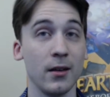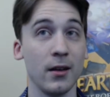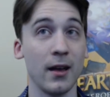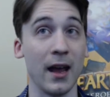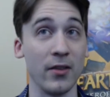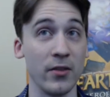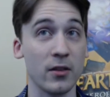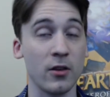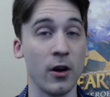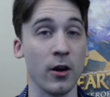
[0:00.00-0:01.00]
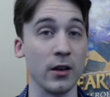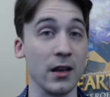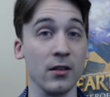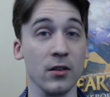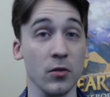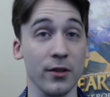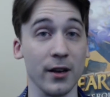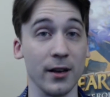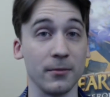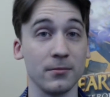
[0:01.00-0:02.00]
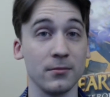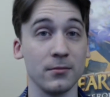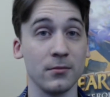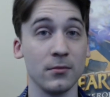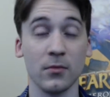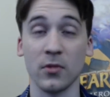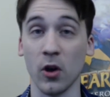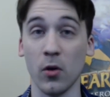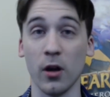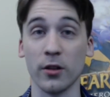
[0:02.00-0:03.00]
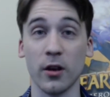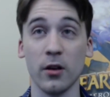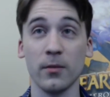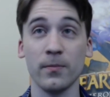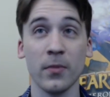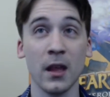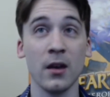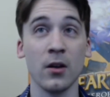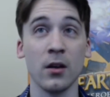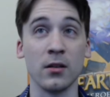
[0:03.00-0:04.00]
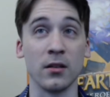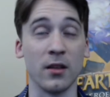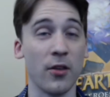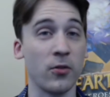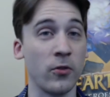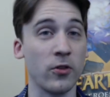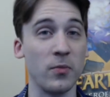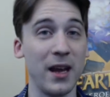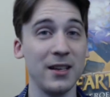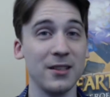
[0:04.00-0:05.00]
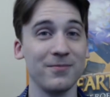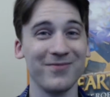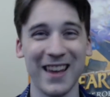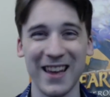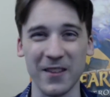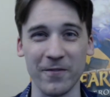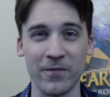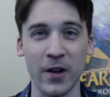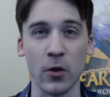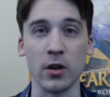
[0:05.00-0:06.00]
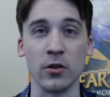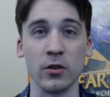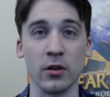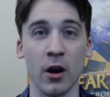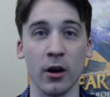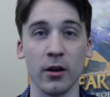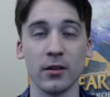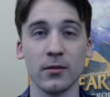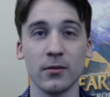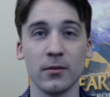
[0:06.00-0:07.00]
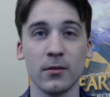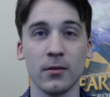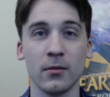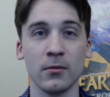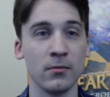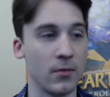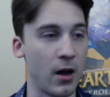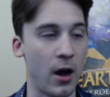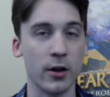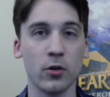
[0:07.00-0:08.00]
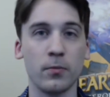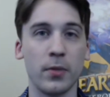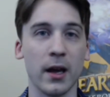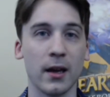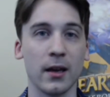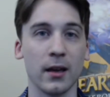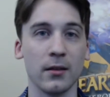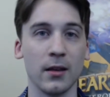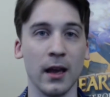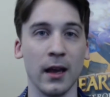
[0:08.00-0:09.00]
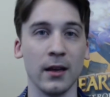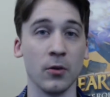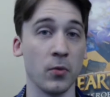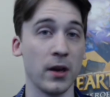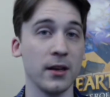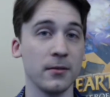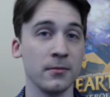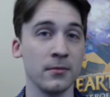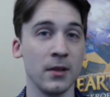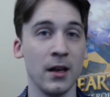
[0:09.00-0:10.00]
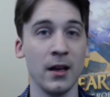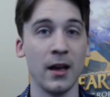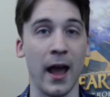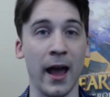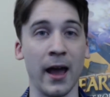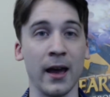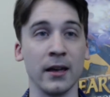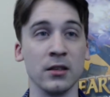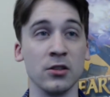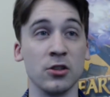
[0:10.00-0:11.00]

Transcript: and this card is used in it. So, all in all, Lycath's First Mate, it's a very good card. Auto pick in Arena, and